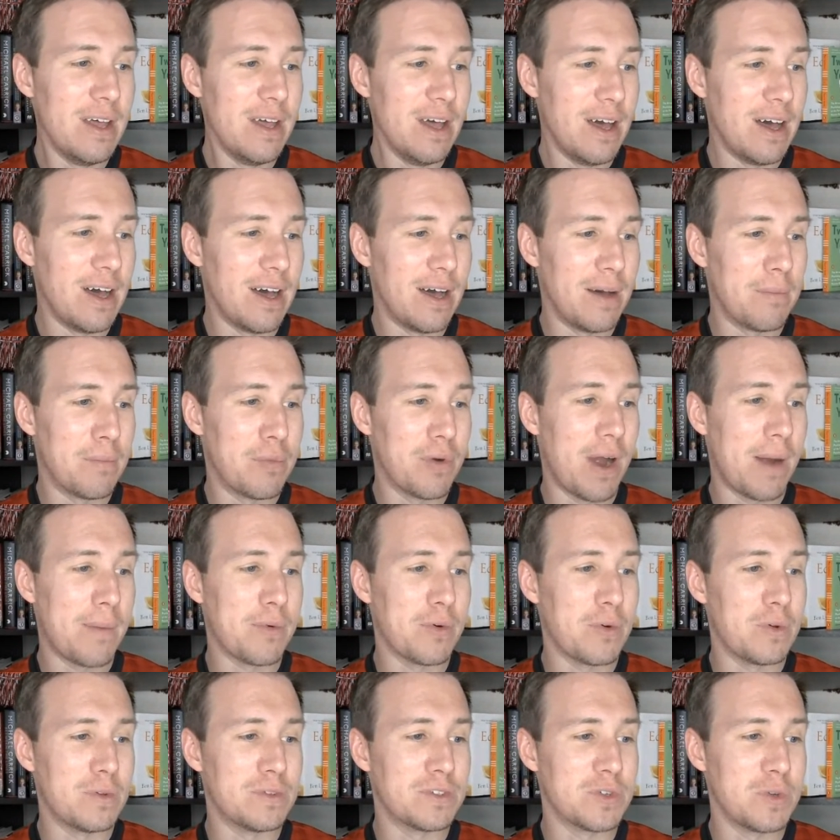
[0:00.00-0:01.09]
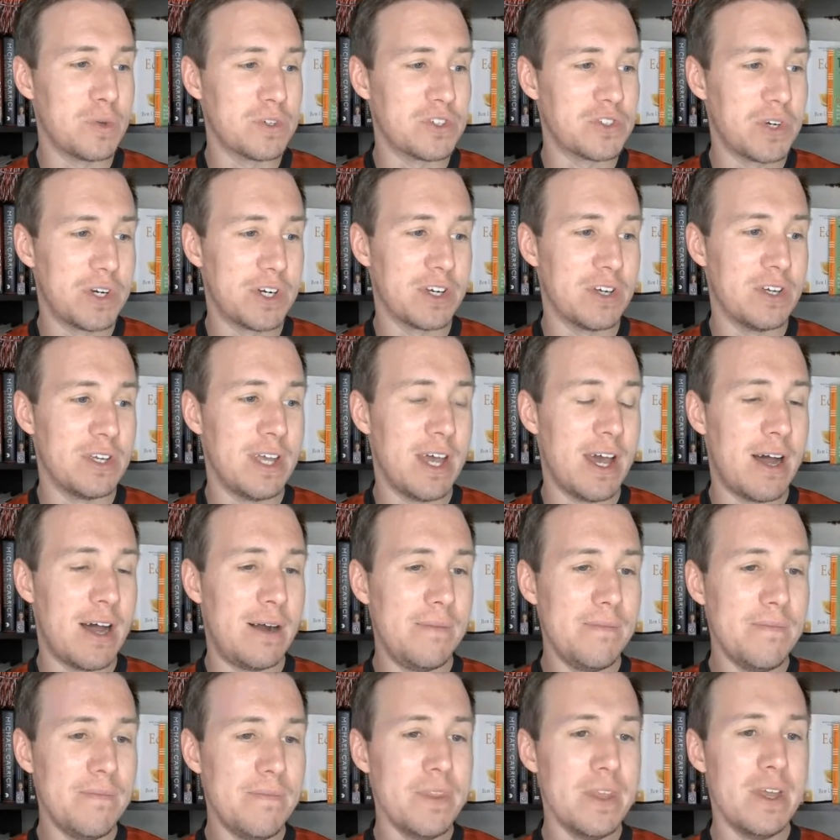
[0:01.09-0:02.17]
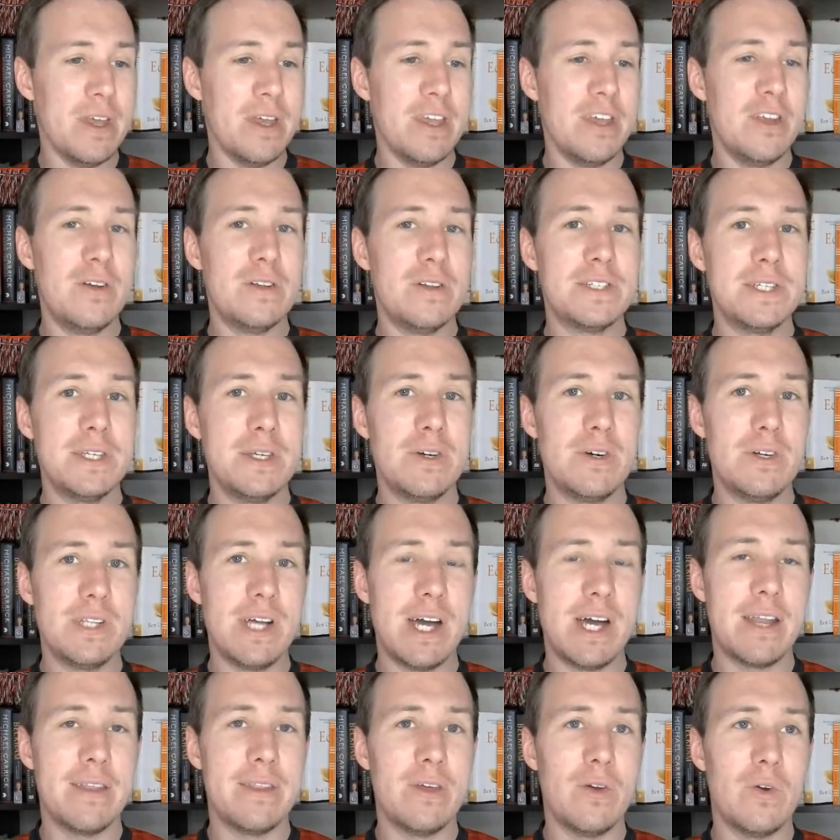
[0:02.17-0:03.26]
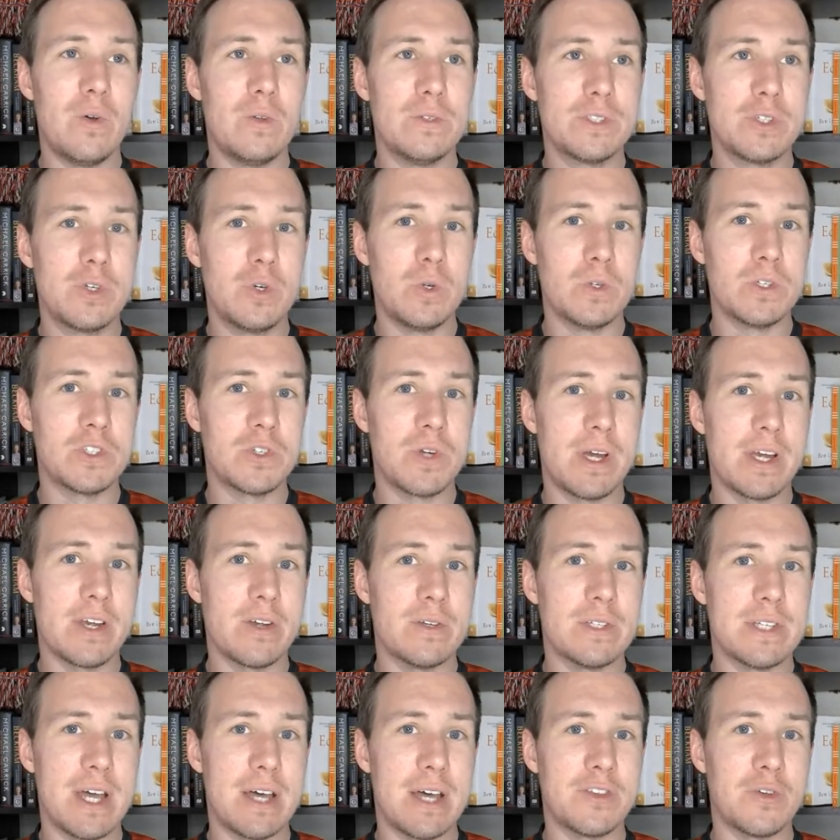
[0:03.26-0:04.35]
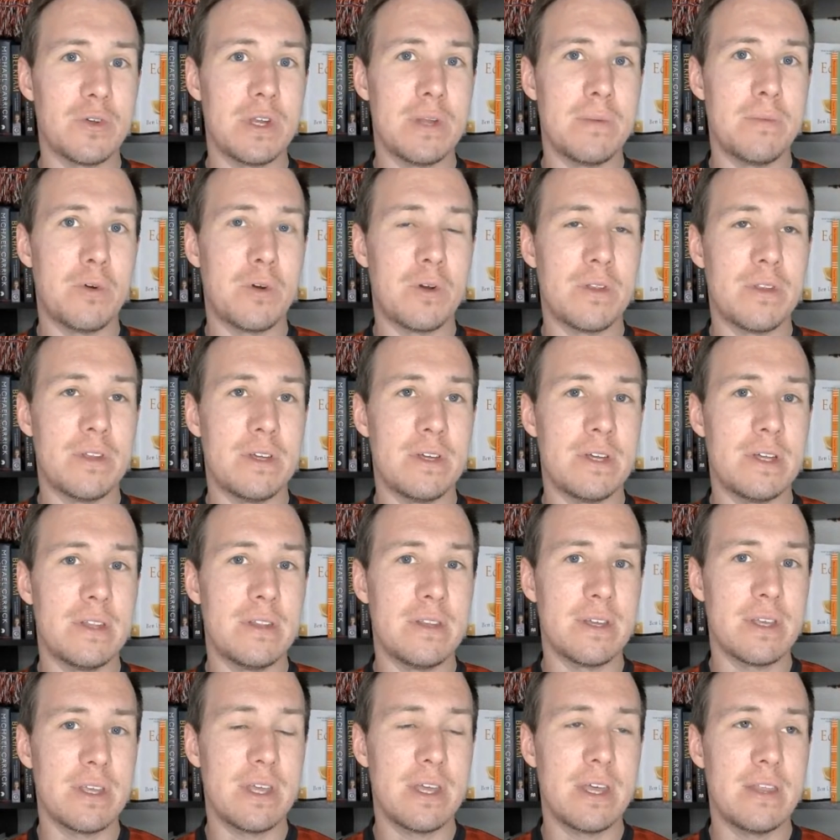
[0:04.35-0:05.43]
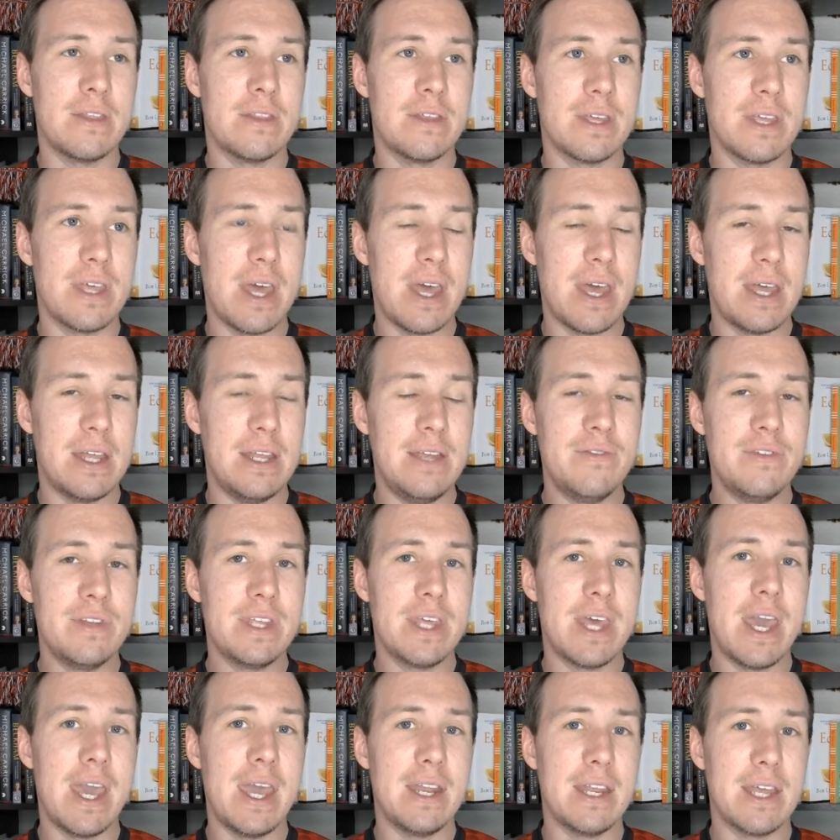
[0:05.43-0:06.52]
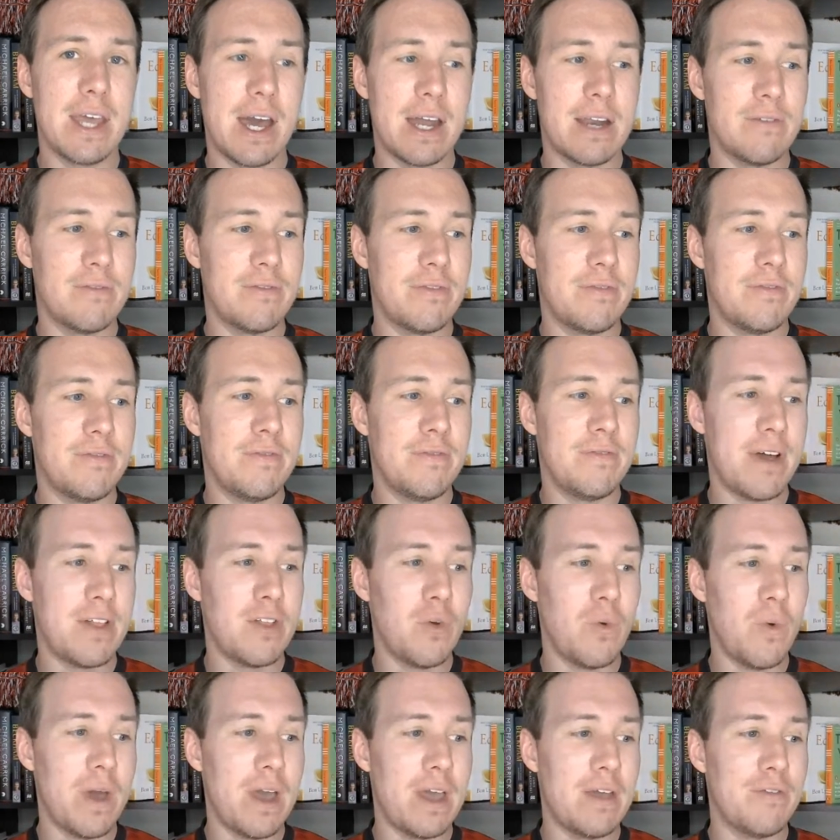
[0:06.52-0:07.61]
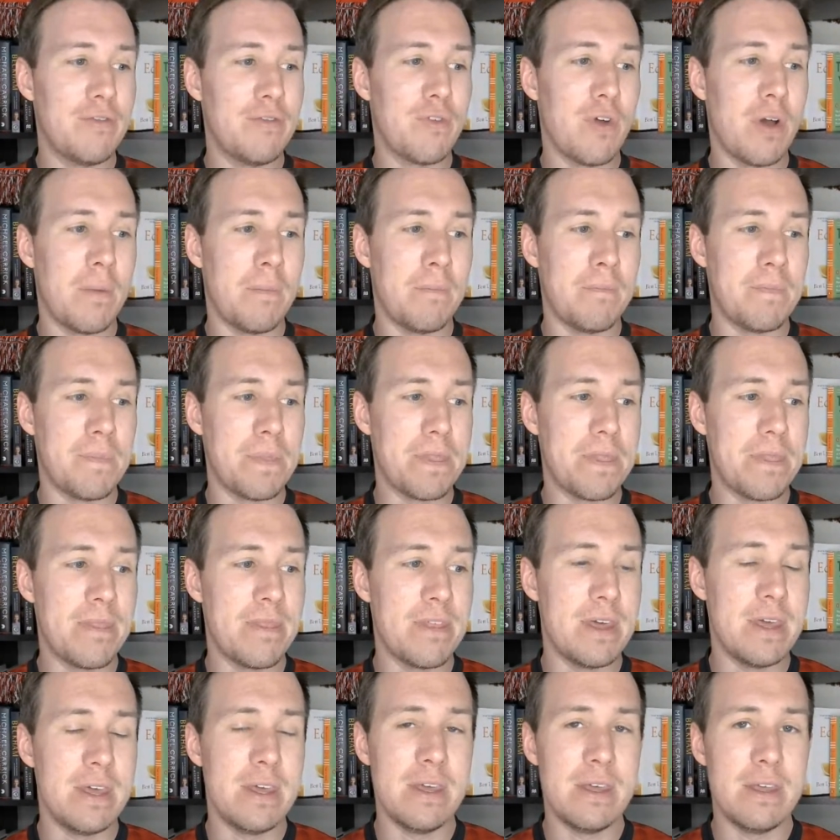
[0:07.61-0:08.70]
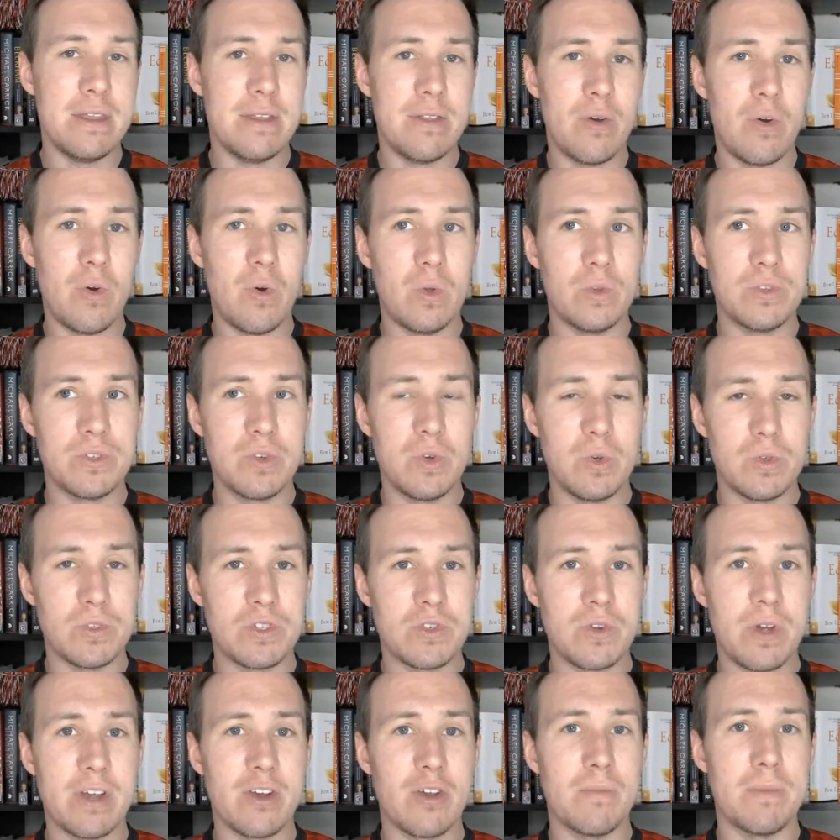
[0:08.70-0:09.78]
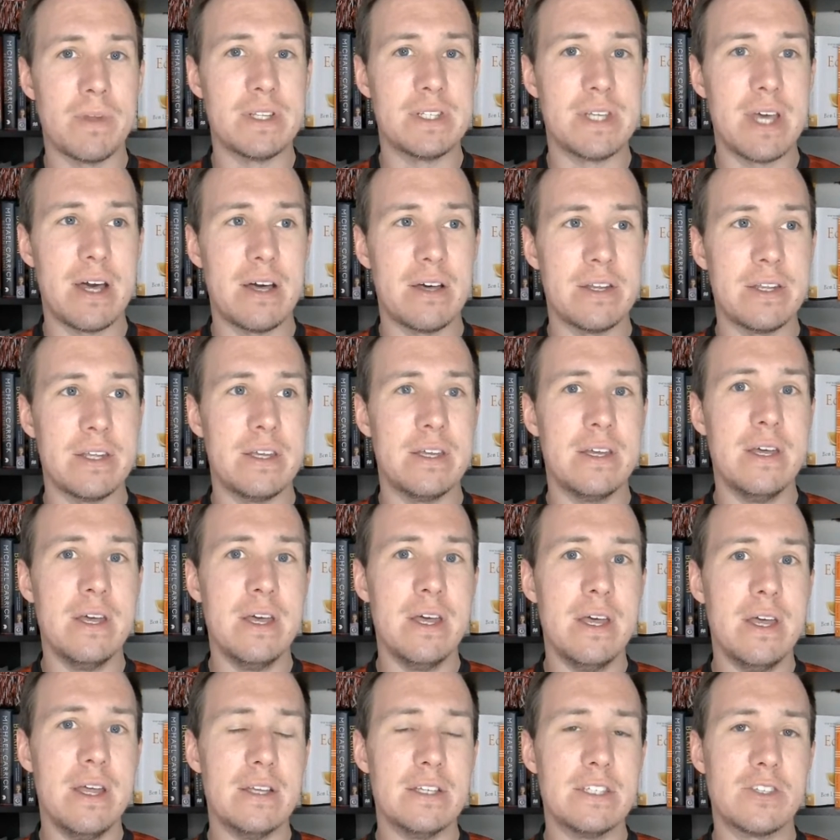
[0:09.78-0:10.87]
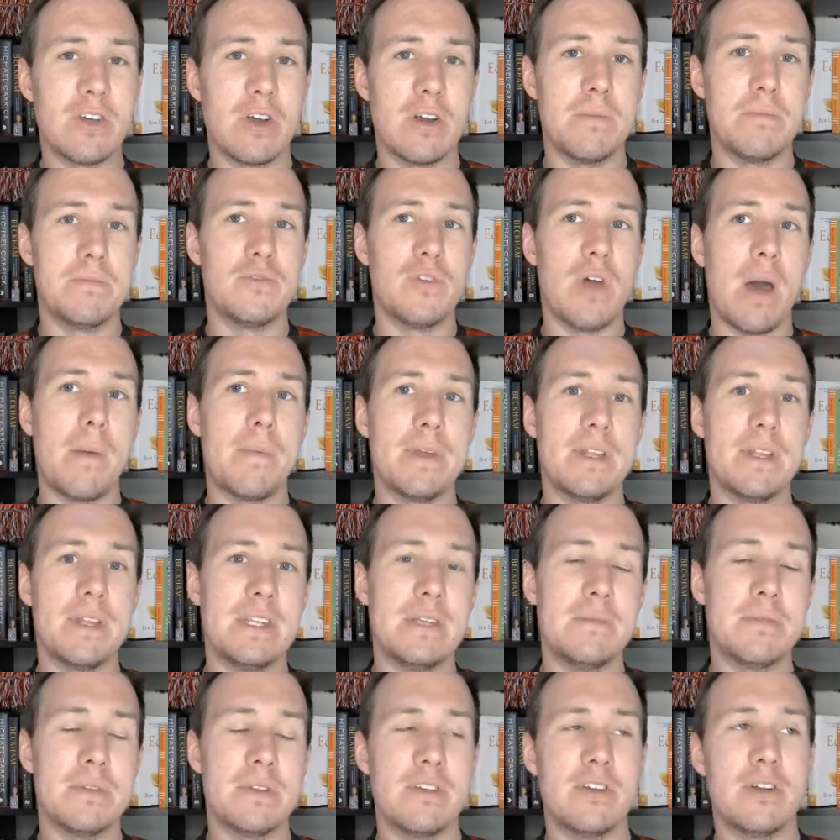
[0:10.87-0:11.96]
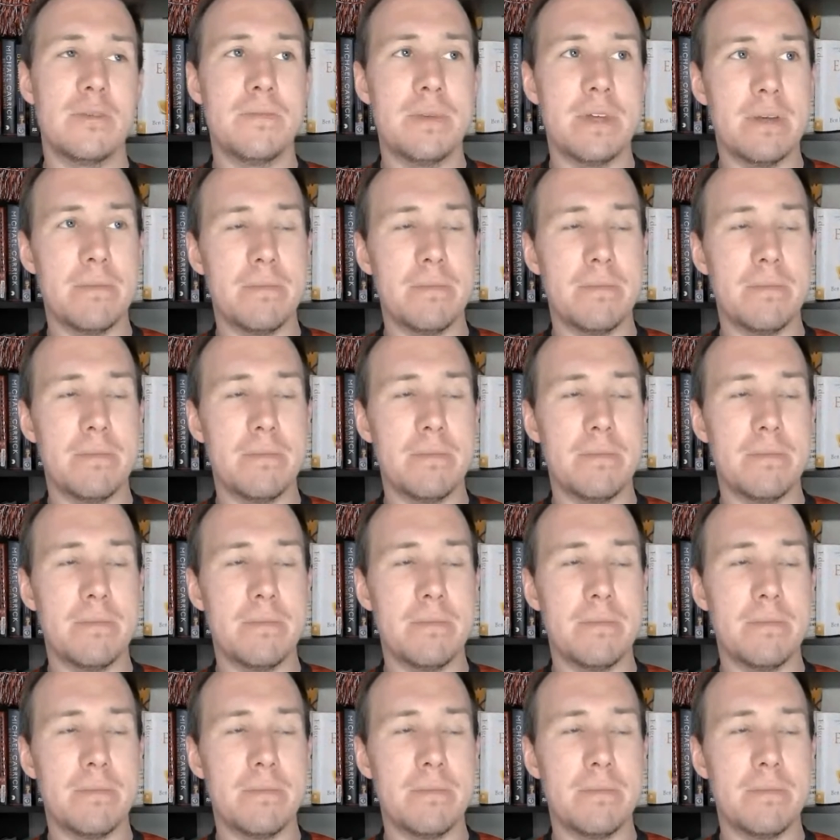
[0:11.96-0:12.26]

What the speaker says: Proper old school striker. Yeah. You don't see a whole lot of the old school strikers out there anymore. The Kane, even Kane kind of fell away from the old school striker mentality, started dropping deep a little bit.